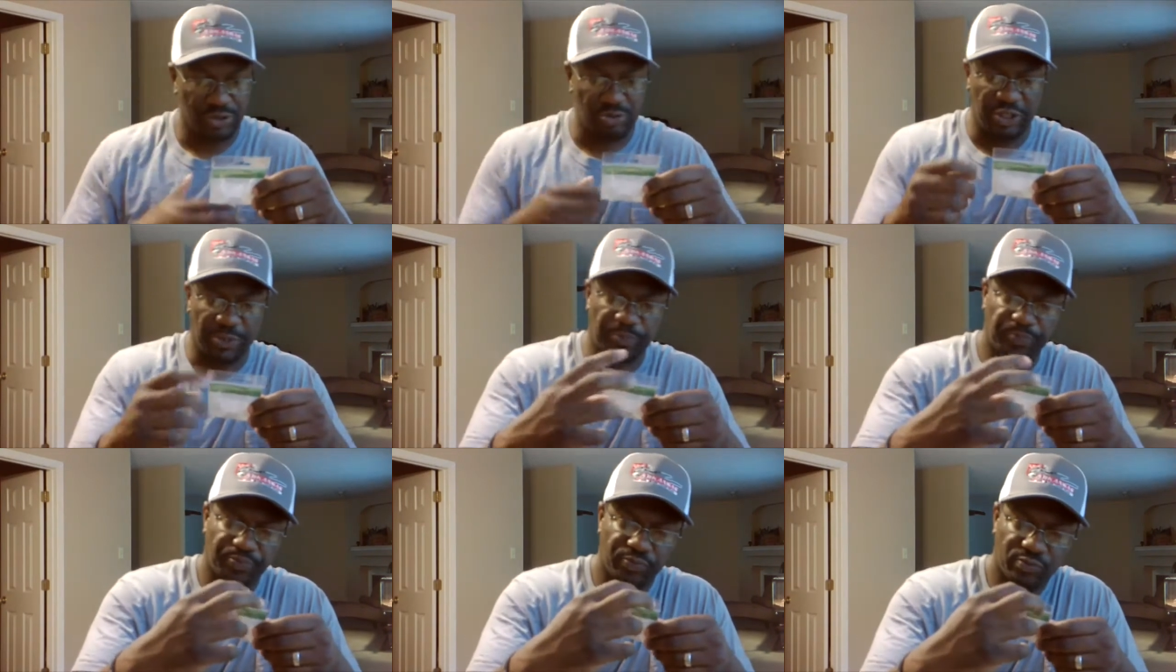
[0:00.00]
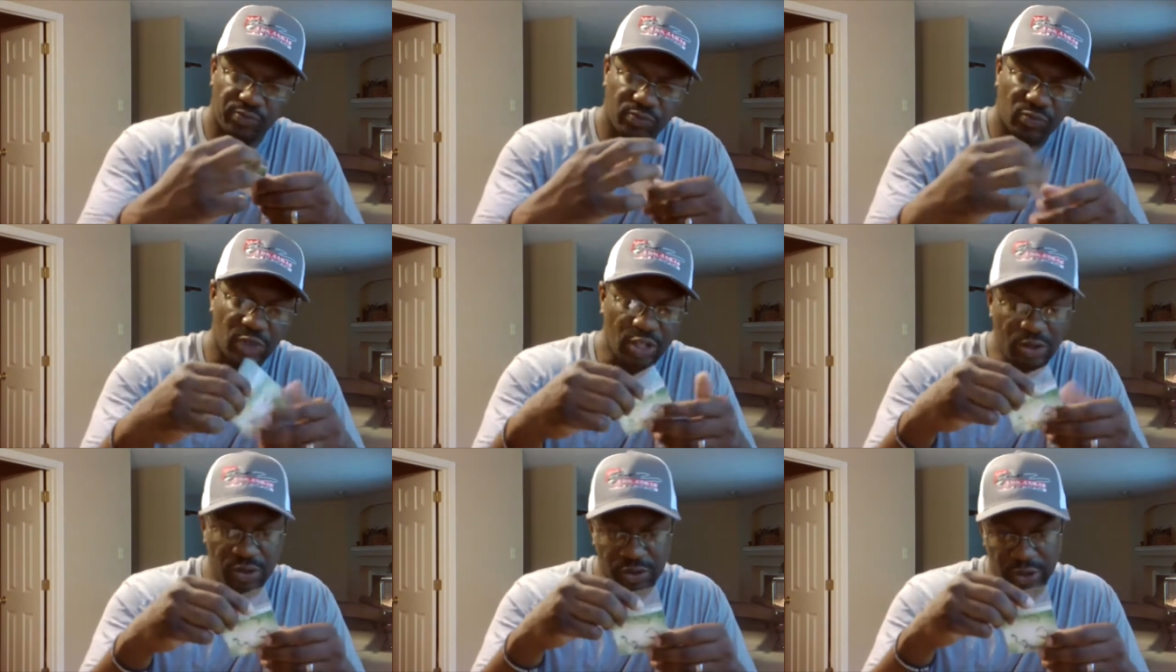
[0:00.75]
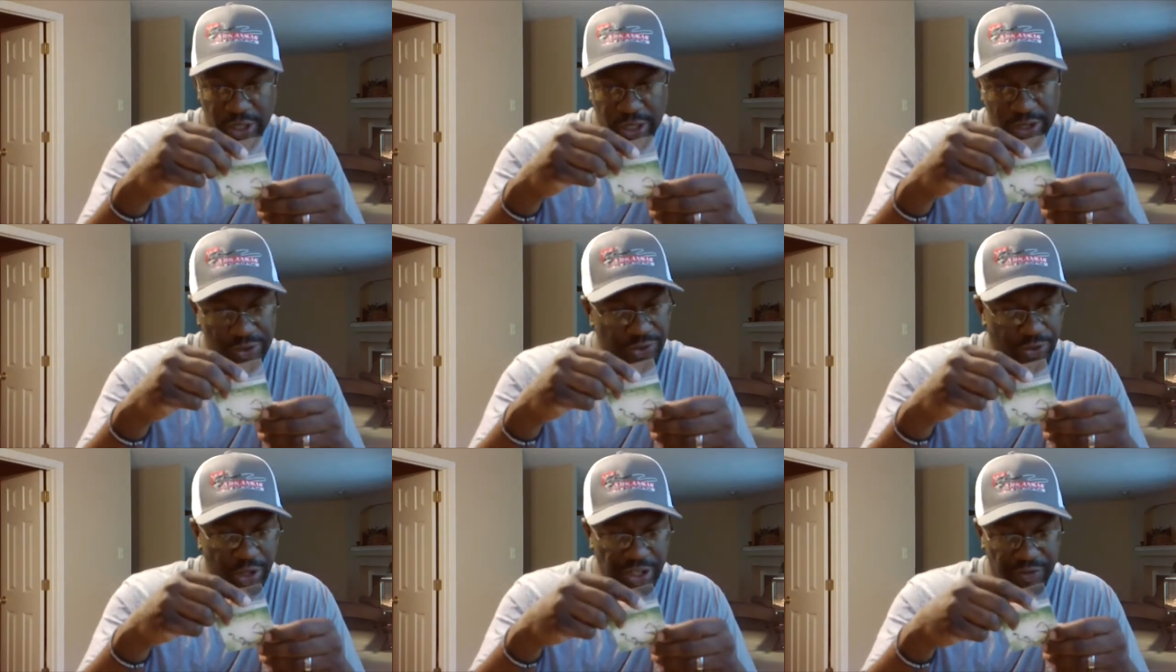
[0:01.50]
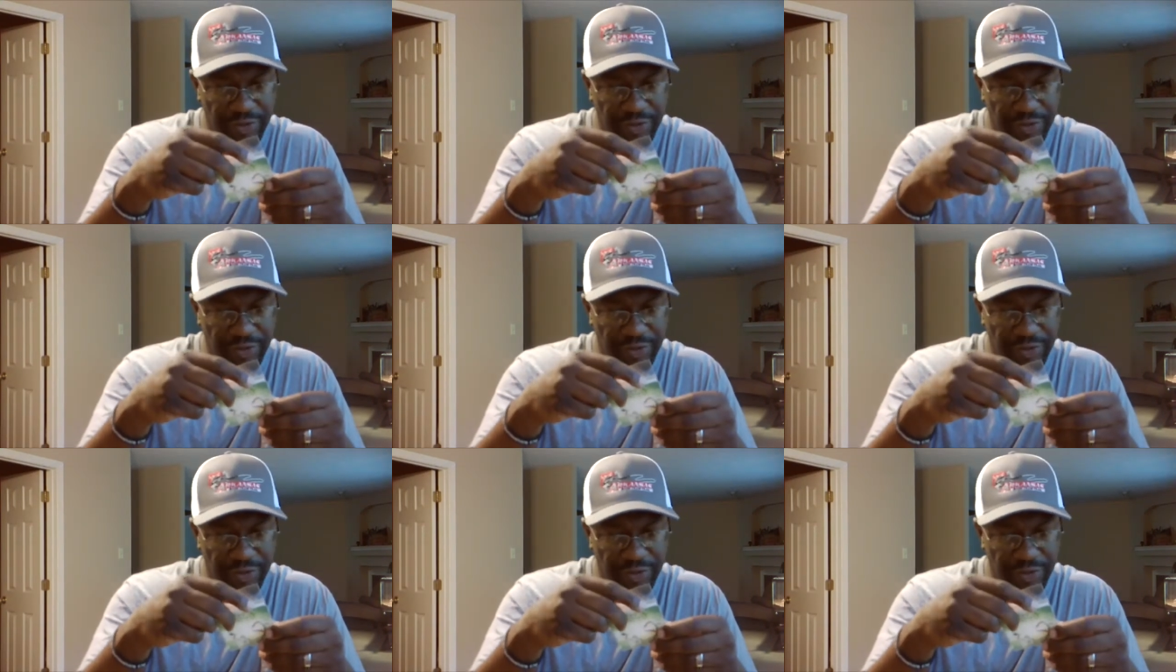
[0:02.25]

me. So yeah, there's three different